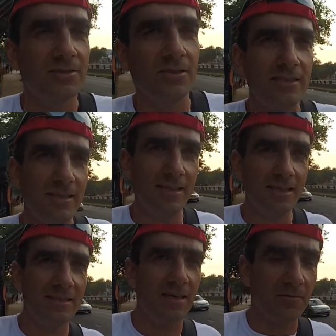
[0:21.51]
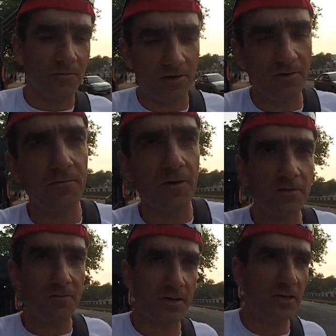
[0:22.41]
So it's her
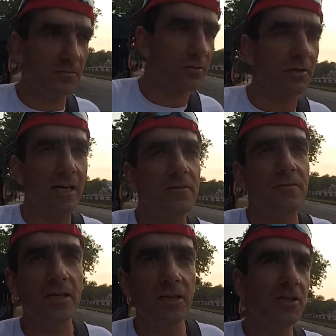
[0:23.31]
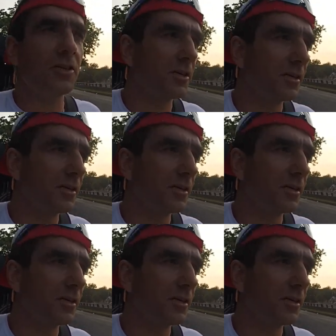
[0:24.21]
first finish. It was a great finish,